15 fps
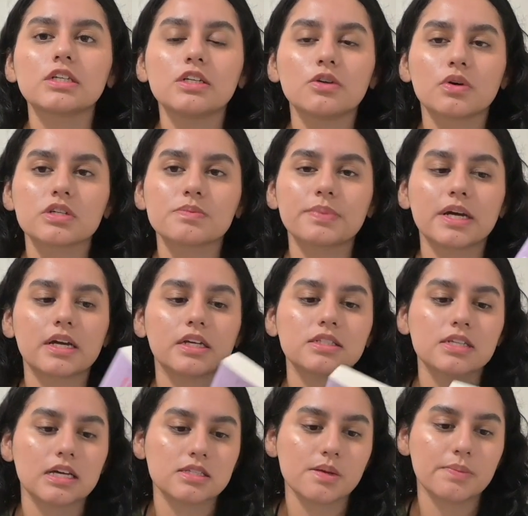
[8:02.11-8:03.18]
Yours by
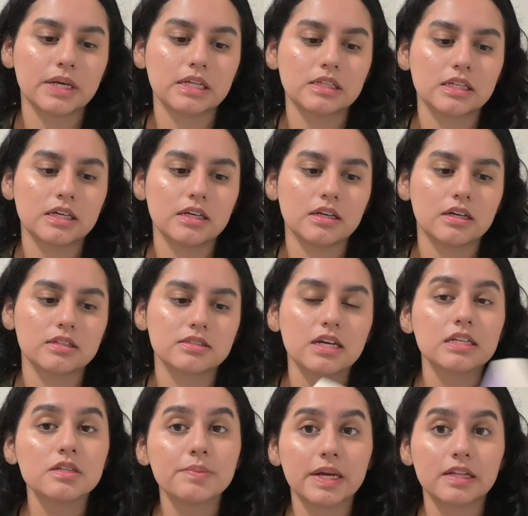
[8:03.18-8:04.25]
Tessa Bailey.
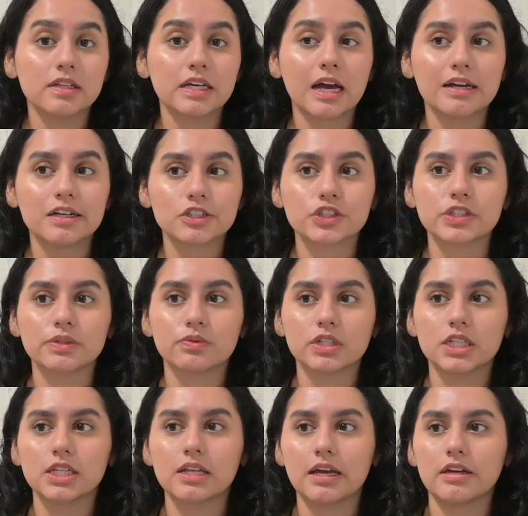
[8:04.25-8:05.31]
Tessa Bailey, I actually
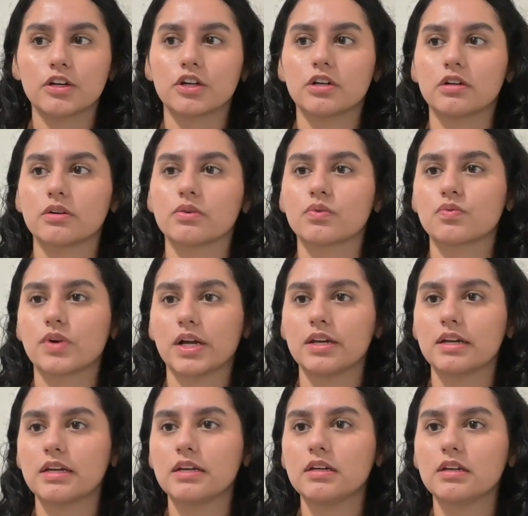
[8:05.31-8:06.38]
really like her writing.